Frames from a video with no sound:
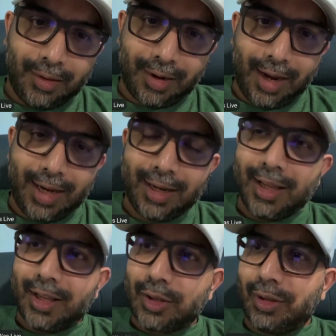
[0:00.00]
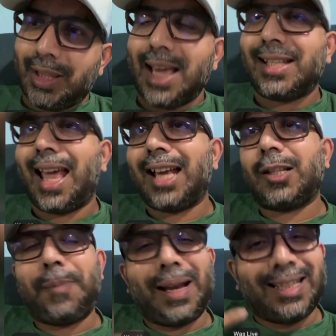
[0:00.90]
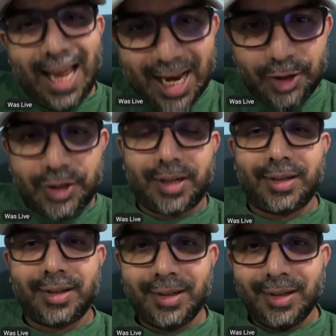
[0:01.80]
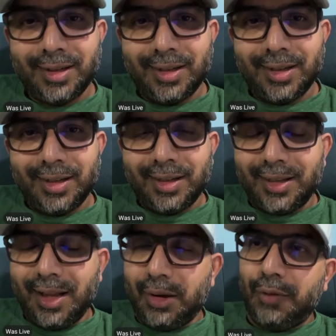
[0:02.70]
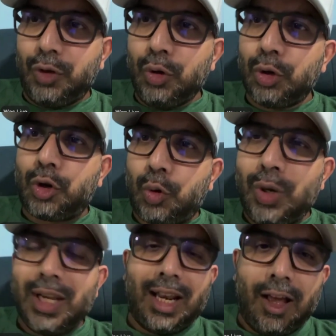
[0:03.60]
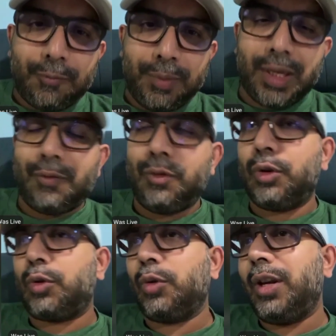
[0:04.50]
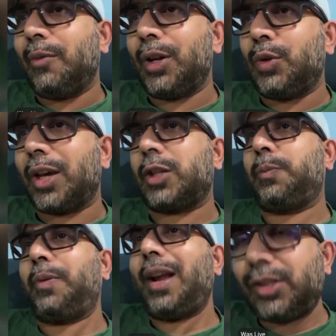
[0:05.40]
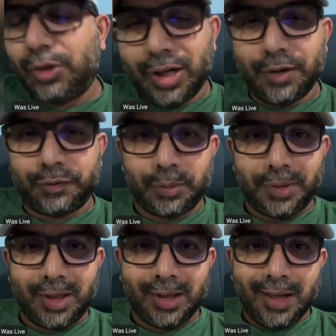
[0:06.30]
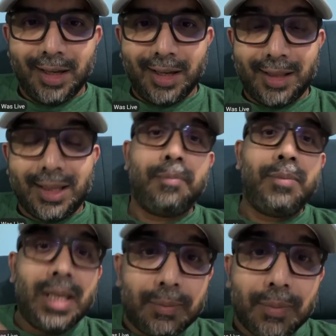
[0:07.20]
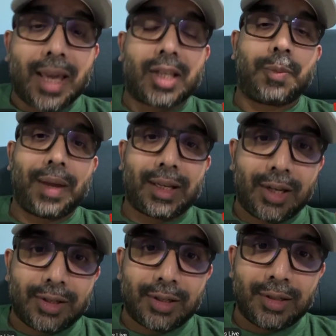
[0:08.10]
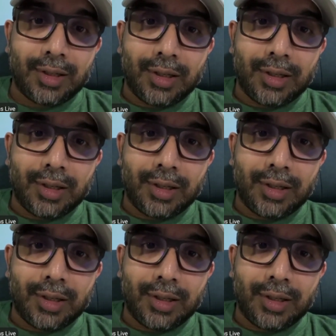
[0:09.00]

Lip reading: All right? So there is expectation. Now, if you truly love me, if you truly want to express your love to me, then meet my expectation.